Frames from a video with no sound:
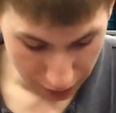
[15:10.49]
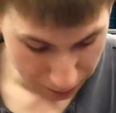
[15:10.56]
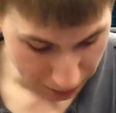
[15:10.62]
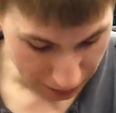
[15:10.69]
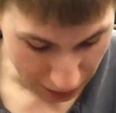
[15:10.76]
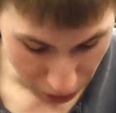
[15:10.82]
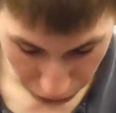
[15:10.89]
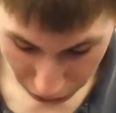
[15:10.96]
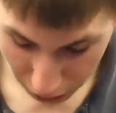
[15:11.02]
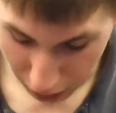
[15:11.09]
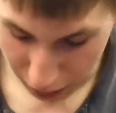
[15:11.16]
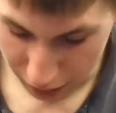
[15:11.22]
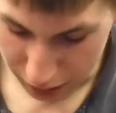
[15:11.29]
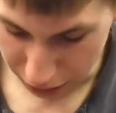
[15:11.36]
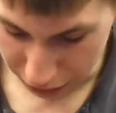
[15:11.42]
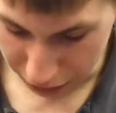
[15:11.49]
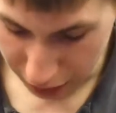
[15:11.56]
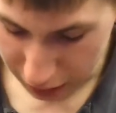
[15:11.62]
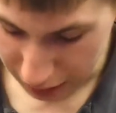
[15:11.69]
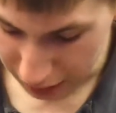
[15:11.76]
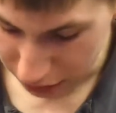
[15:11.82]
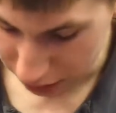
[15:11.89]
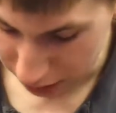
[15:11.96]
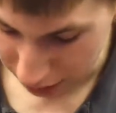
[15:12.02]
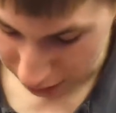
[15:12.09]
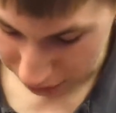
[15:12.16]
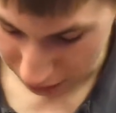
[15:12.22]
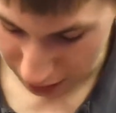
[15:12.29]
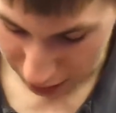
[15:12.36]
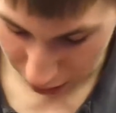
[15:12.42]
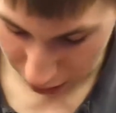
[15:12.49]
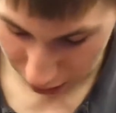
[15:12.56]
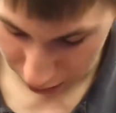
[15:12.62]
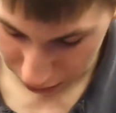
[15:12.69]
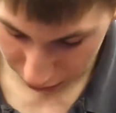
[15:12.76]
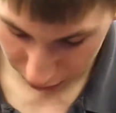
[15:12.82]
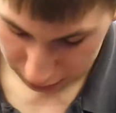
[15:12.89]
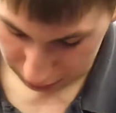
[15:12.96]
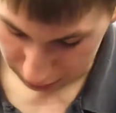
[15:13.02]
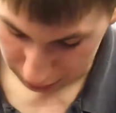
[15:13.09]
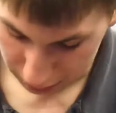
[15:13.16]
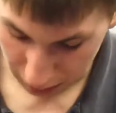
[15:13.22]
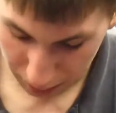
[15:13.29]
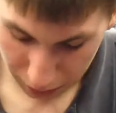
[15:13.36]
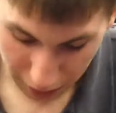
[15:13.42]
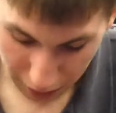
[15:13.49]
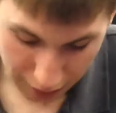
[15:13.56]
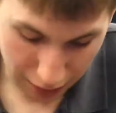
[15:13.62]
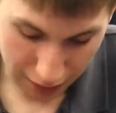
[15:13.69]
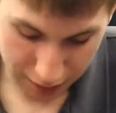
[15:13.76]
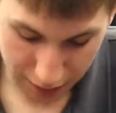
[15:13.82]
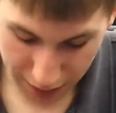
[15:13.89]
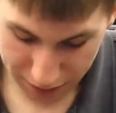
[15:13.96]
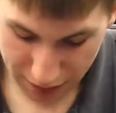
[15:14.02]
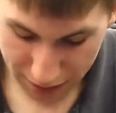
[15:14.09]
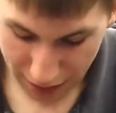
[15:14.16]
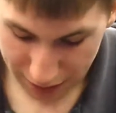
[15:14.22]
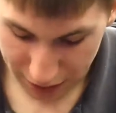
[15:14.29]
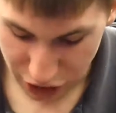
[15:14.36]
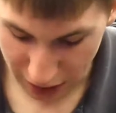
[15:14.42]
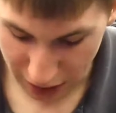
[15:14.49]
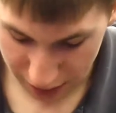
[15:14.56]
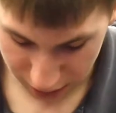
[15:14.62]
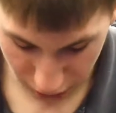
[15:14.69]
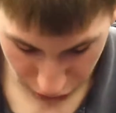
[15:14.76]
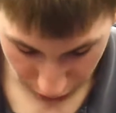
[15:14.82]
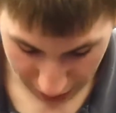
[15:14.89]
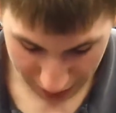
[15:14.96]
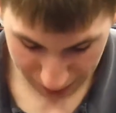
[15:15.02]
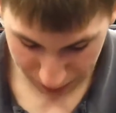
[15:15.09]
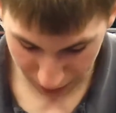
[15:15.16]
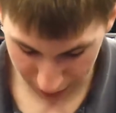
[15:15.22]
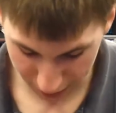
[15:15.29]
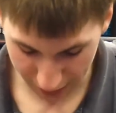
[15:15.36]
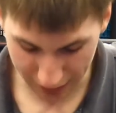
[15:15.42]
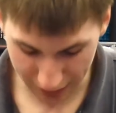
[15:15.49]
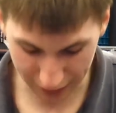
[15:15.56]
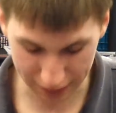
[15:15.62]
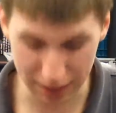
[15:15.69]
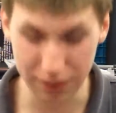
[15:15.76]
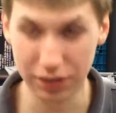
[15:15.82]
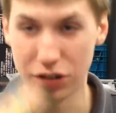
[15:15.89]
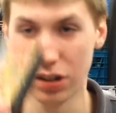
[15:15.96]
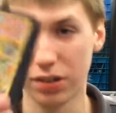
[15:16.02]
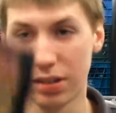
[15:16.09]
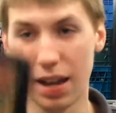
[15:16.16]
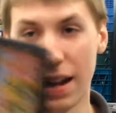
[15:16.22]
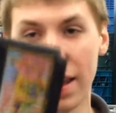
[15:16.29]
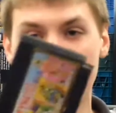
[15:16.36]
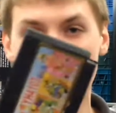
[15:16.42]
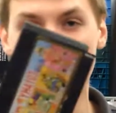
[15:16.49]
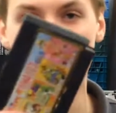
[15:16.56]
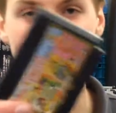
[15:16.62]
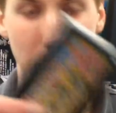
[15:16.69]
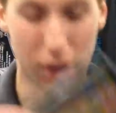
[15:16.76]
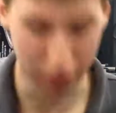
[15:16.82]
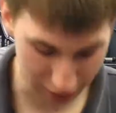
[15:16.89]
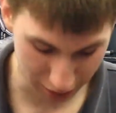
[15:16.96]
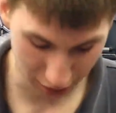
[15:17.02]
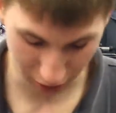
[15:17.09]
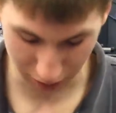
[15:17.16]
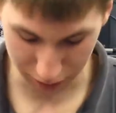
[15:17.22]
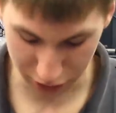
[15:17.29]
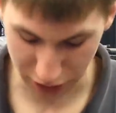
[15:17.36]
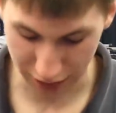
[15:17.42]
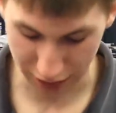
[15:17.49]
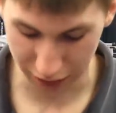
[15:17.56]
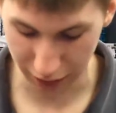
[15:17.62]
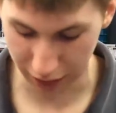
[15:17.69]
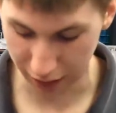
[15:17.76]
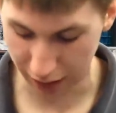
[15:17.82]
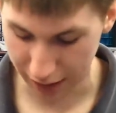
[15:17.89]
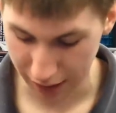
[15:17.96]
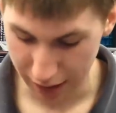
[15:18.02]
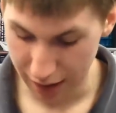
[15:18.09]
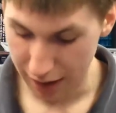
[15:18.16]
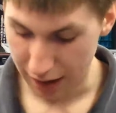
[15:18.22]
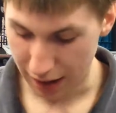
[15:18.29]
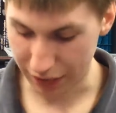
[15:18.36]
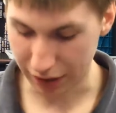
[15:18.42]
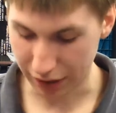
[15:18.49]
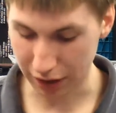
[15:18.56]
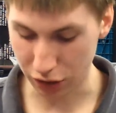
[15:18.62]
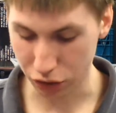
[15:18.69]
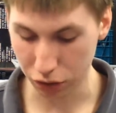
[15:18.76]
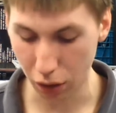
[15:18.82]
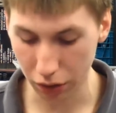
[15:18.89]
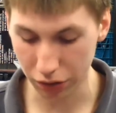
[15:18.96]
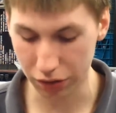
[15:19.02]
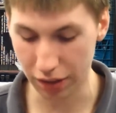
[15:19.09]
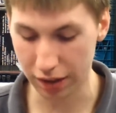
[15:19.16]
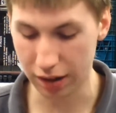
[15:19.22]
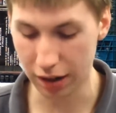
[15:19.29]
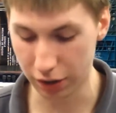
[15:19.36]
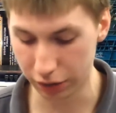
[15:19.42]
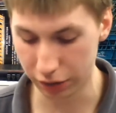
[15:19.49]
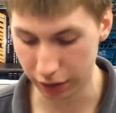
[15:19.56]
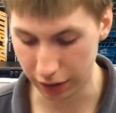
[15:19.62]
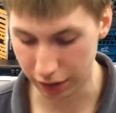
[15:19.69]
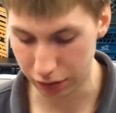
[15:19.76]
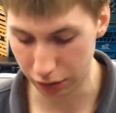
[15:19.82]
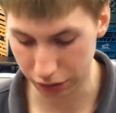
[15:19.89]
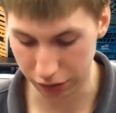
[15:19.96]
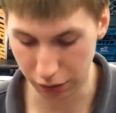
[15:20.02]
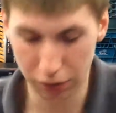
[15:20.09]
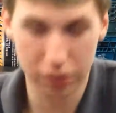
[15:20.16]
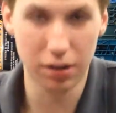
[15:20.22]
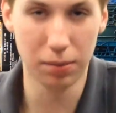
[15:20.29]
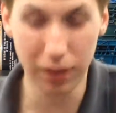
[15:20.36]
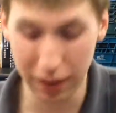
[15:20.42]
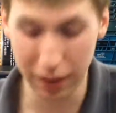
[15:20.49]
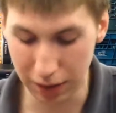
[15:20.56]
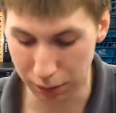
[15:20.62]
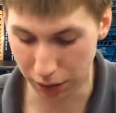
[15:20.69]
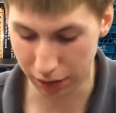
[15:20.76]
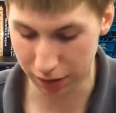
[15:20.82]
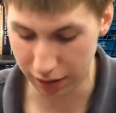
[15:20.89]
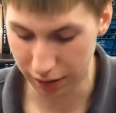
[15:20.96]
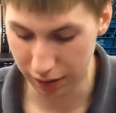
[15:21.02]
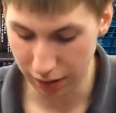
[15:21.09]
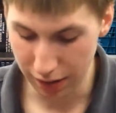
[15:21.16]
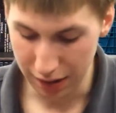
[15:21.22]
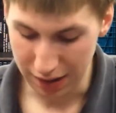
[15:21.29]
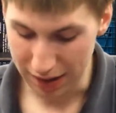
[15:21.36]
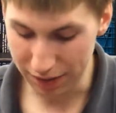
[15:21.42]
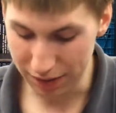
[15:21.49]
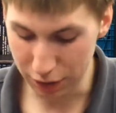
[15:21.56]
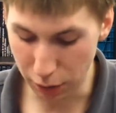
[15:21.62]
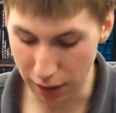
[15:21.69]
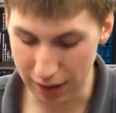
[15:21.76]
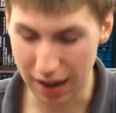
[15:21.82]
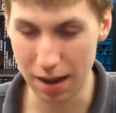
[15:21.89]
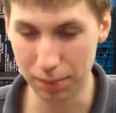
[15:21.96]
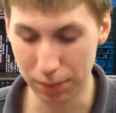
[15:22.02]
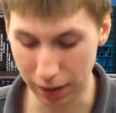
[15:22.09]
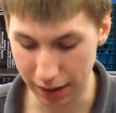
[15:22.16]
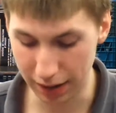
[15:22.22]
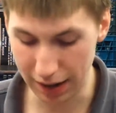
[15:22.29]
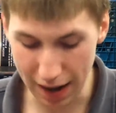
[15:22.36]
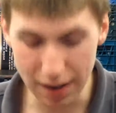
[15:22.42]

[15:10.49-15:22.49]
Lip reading: But yeah, overall, it's a really interesting Fate console. Like I said, I've never had the chance to try it, but heck, even just getting this multi-cart, which I really like, and the controllers and the gun are really cool, so it's completely worth it, even though I can't play it.